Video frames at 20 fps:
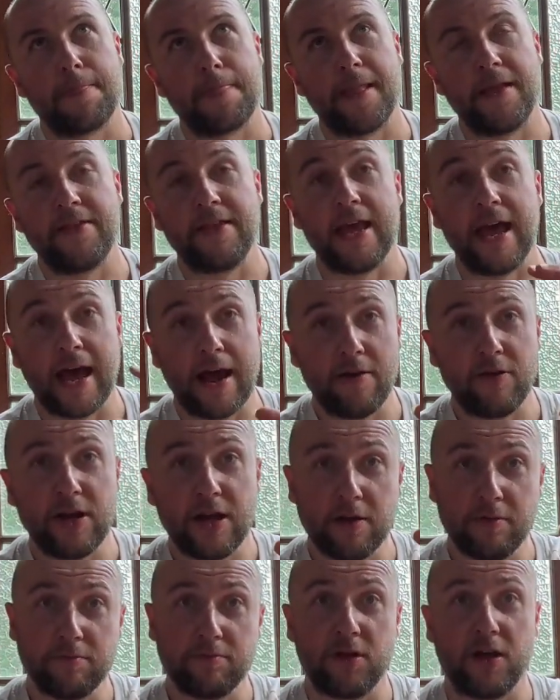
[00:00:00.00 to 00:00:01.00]
The
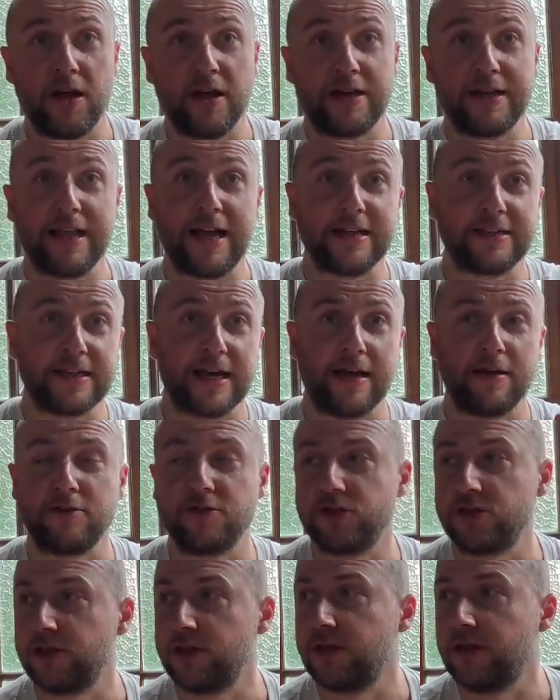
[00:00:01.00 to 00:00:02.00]
area, Glass
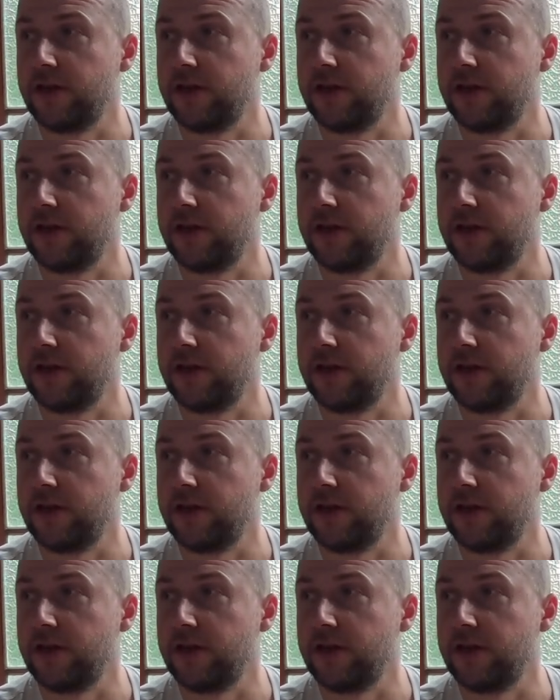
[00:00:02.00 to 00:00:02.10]
House,